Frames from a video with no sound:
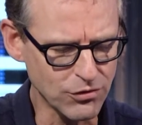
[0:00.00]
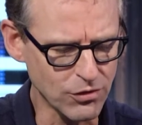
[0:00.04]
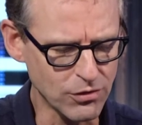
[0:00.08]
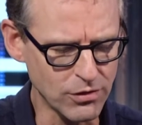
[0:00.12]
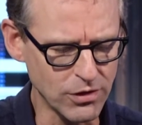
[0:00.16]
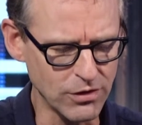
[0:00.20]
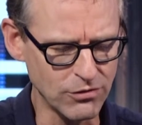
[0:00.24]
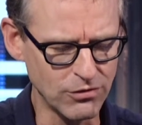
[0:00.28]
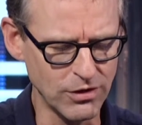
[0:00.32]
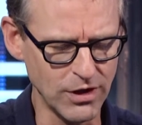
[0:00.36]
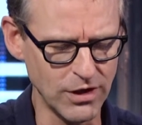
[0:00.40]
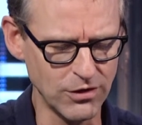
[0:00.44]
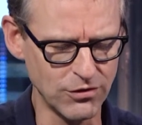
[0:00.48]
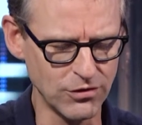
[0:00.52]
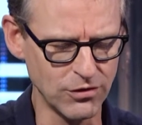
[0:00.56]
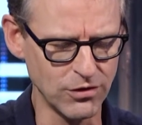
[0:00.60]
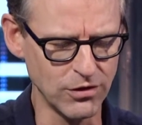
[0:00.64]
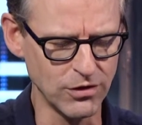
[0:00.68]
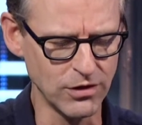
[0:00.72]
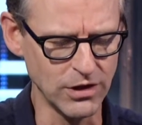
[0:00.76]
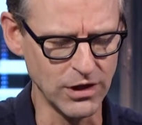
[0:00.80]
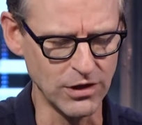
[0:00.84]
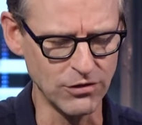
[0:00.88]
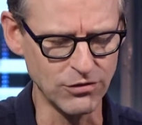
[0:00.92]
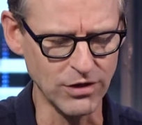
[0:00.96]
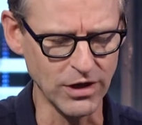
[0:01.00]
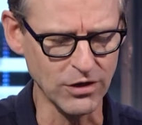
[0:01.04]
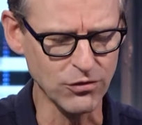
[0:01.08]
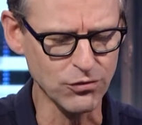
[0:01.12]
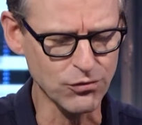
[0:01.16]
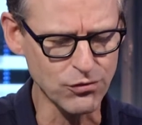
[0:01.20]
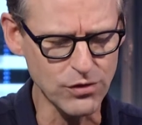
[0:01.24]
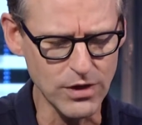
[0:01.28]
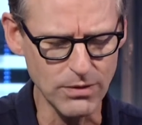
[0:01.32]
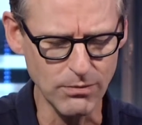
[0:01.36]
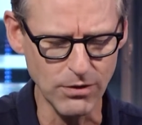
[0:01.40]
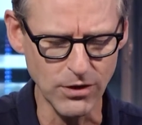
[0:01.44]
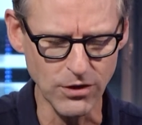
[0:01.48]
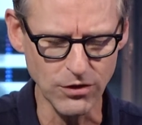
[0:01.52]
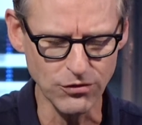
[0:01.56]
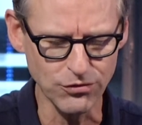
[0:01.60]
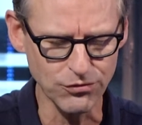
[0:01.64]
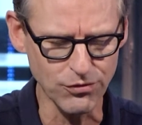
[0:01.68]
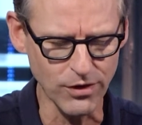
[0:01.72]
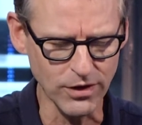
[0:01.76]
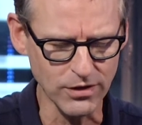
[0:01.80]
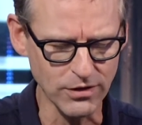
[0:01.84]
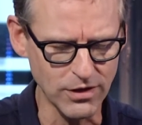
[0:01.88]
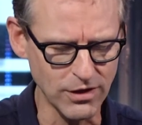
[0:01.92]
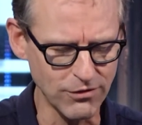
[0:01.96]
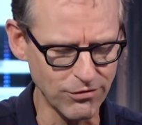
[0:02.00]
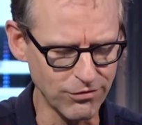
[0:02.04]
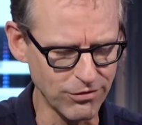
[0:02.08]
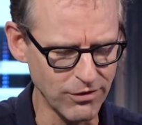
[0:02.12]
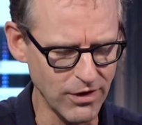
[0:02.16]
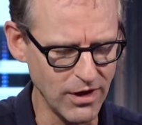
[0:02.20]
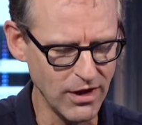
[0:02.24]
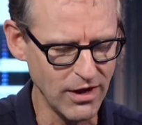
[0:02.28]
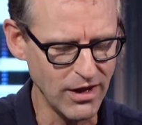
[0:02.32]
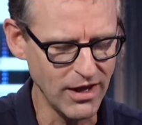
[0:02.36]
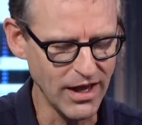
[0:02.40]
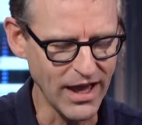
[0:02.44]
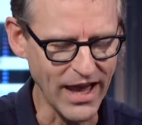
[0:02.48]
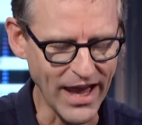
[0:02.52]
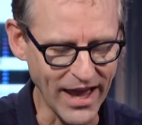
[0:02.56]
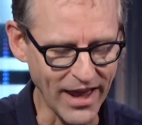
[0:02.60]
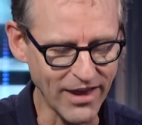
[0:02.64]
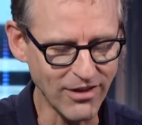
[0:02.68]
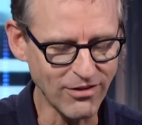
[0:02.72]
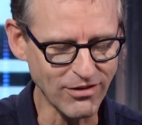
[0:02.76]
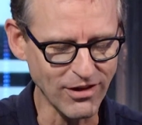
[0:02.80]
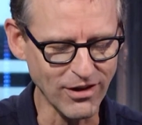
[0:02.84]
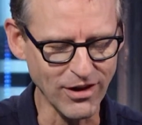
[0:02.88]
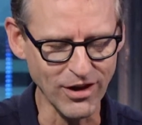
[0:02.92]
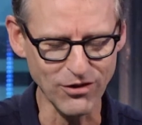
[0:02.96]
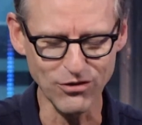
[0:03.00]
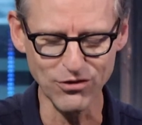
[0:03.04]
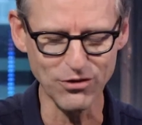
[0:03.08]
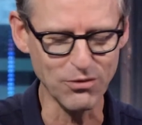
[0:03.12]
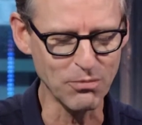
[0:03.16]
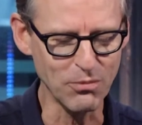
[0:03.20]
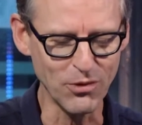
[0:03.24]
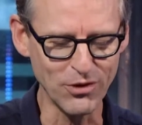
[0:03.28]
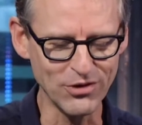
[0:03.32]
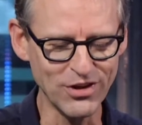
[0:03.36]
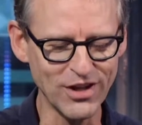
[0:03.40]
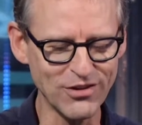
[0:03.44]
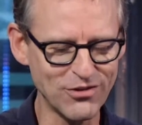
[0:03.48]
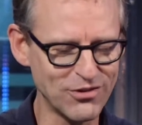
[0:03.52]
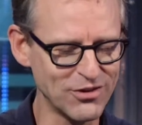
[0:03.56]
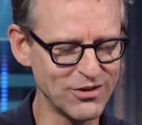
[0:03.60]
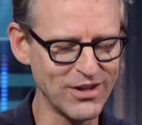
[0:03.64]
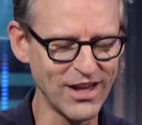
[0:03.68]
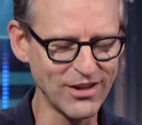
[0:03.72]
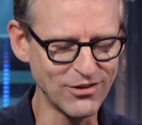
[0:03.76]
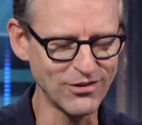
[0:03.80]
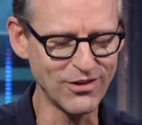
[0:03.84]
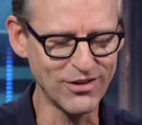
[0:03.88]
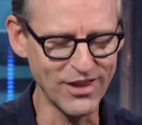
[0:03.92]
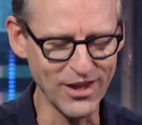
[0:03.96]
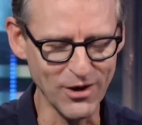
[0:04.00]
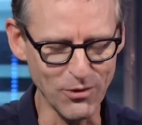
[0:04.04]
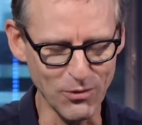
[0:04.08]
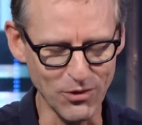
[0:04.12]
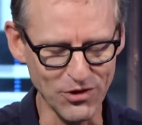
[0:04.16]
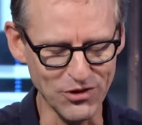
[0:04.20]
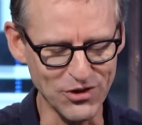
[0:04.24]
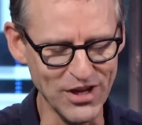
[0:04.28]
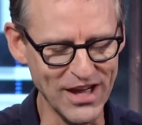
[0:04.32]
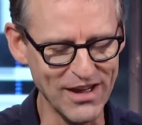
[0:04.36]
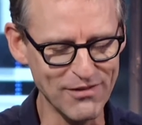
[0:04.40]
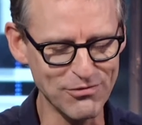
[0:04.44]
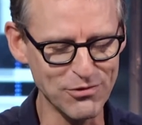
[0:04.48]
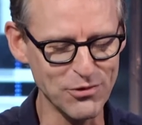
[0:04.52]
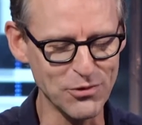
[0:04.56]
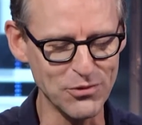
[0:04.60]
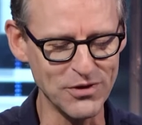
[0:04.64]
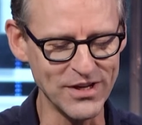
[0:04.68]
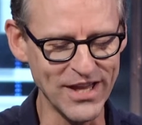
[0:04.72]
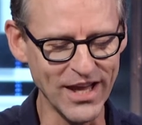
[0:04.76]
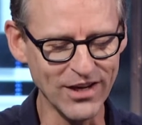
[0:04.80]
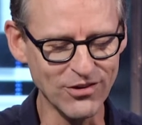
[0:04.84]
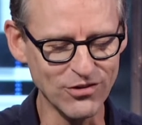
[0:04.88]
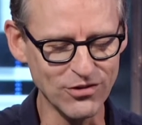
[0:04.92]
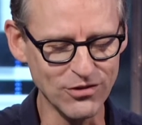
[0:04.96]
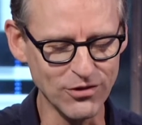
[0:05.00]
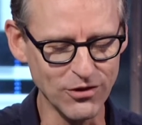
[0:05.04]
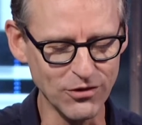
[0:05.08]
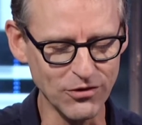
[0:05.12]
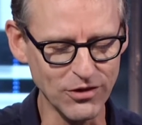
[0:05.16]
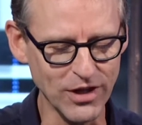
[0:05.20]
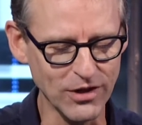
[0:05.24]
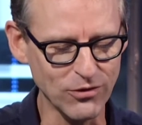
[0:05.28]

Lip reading: orientation is extremely destructive, and that's the thing I want to have your reactions on.